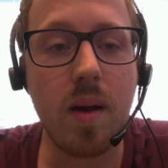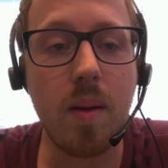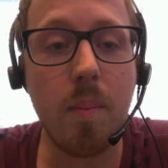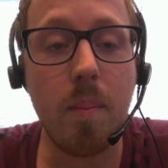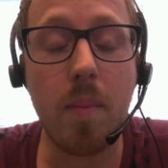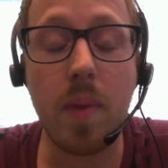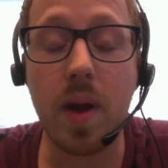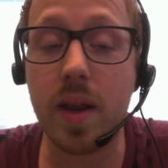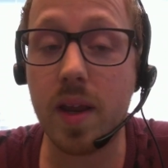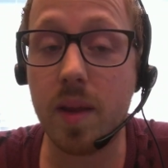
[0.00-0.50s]

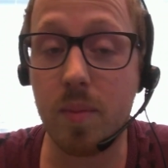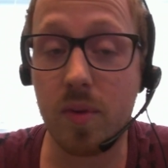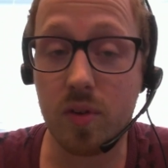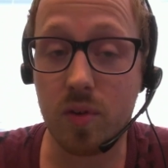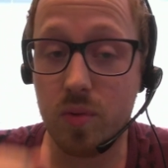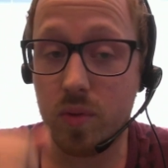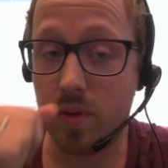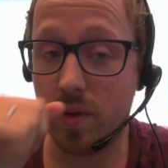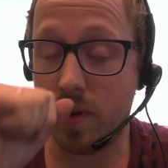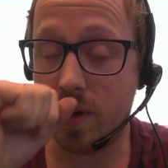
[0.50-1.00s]
My name is
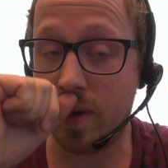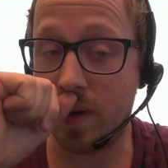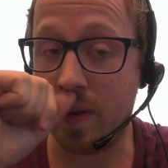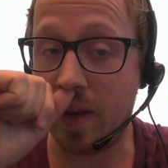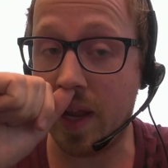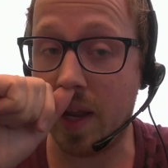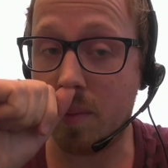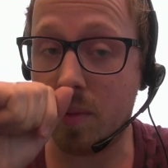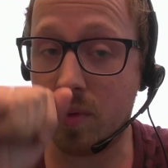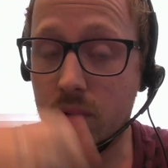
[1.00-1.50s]
Koen
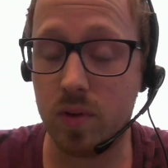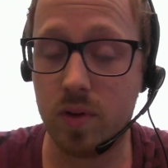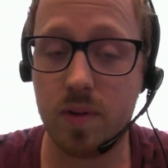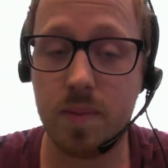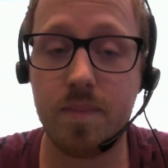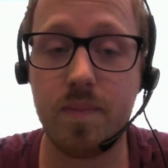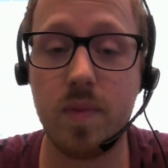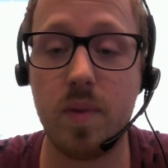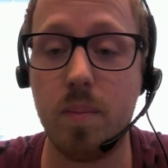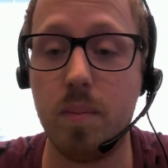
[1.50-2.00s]
Nijbroek,
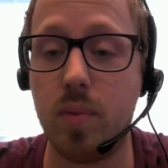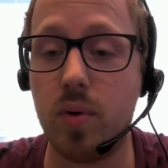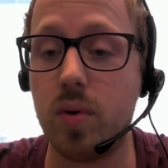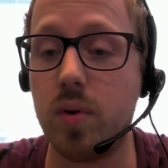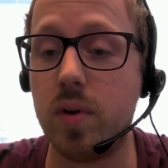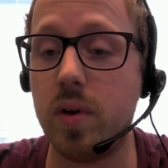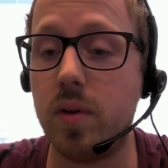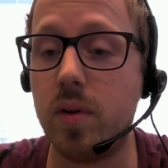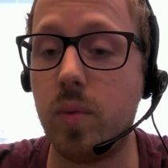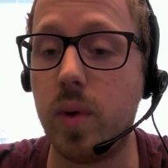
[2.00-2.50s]

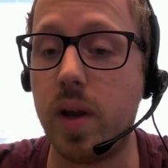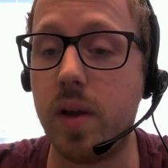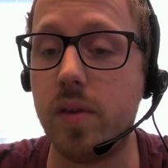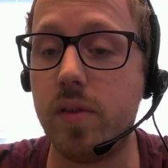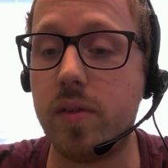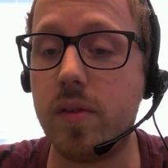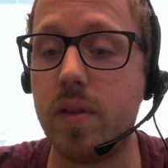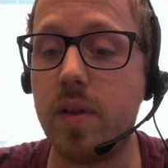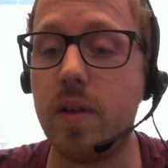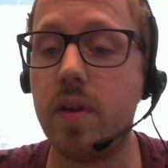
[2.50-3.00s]
born and
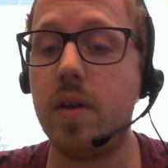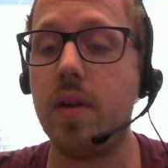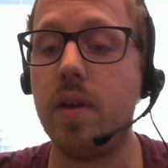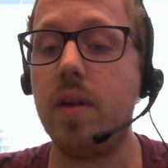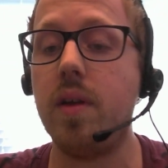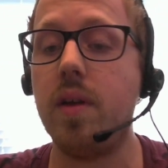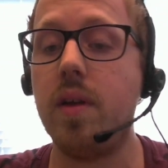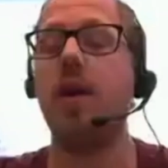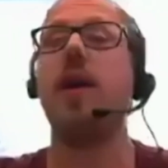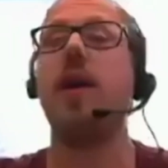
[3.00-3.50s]
raised
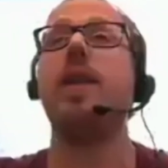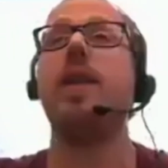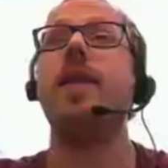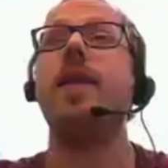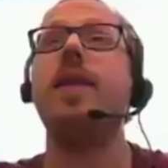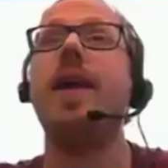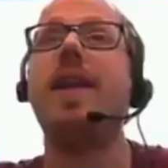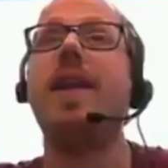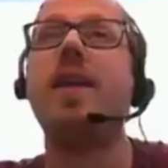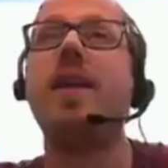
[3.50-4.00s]
in the
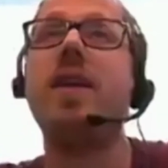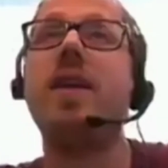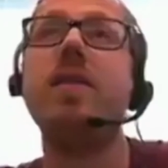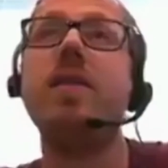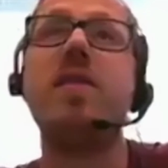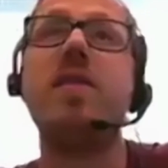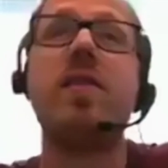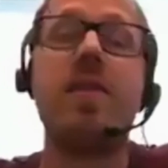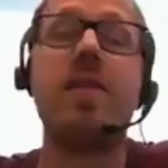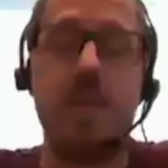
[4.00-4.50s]

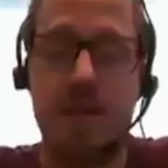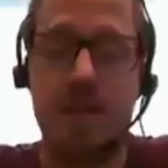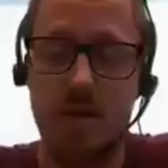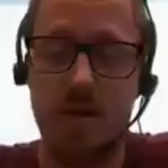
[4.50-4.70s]
Netherlands.